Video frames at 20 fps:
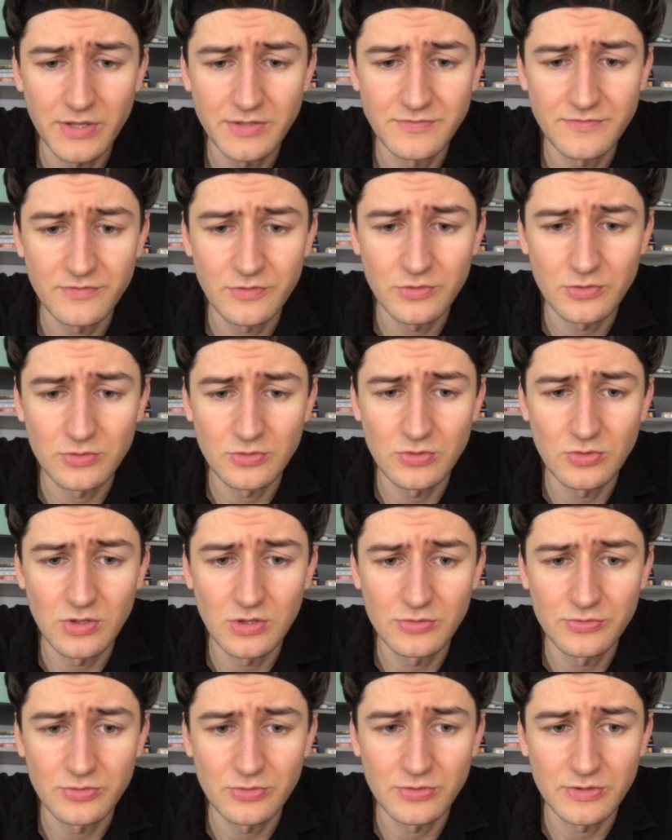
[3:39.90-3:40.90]
for Google
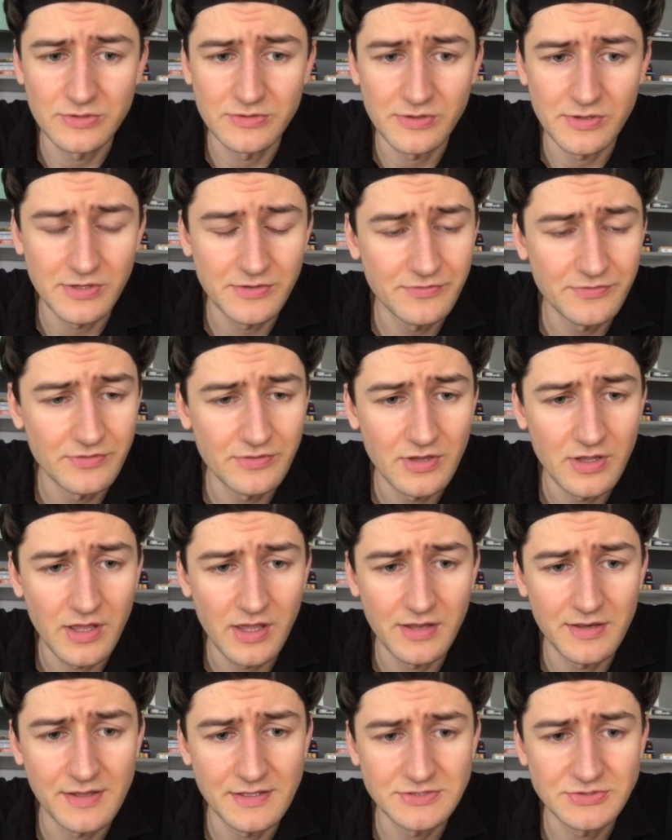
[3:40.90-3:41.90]
to retrieve,
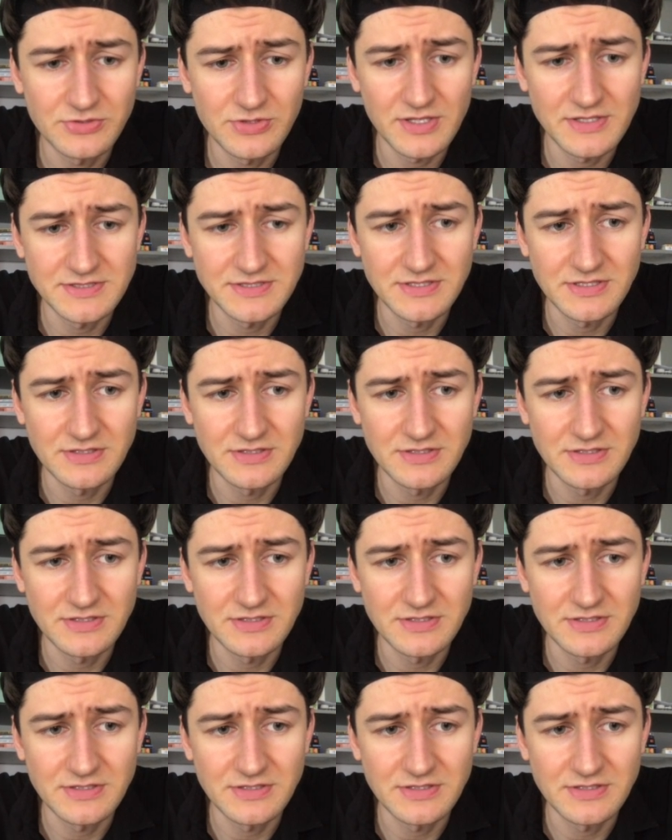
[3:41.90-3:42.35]
and as you can see,